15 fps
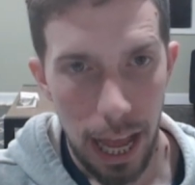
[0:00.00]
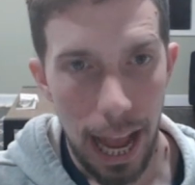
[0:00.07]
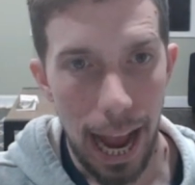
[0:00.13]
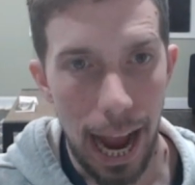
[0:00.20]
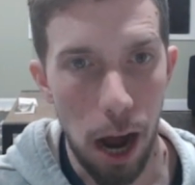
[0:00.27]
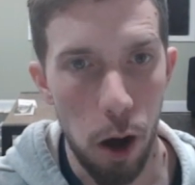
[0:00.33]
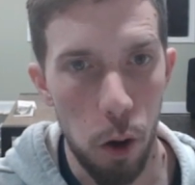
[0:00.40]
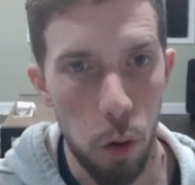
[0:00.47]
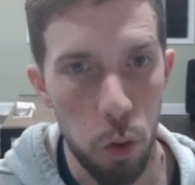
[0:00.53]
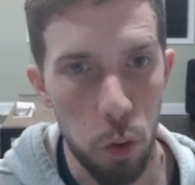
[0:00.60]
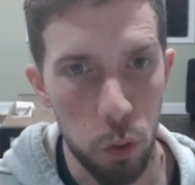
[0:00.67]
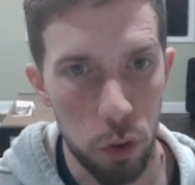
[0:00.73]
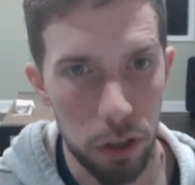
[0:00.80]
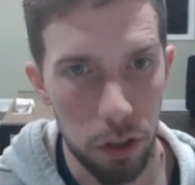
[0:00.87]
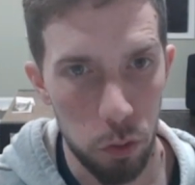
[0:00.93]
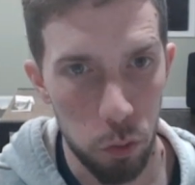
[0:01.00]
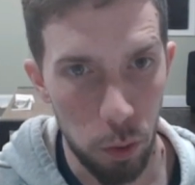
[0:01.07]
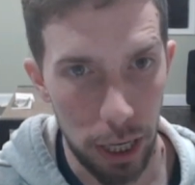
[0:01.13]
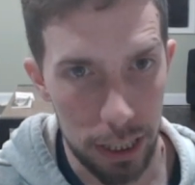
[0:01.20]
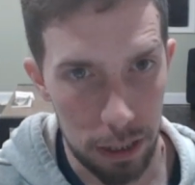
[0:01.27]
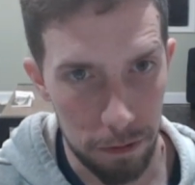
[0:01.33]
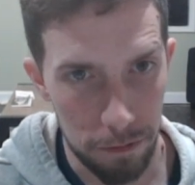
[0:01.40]
How can
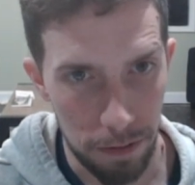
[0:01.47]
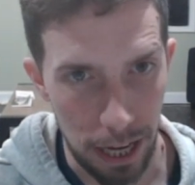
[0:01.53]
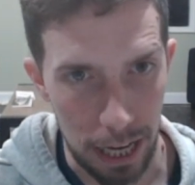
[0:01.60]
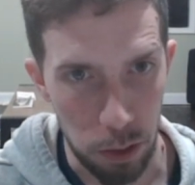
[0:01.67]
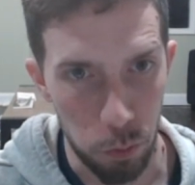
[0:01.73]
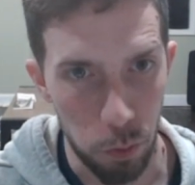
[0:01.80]
white defend?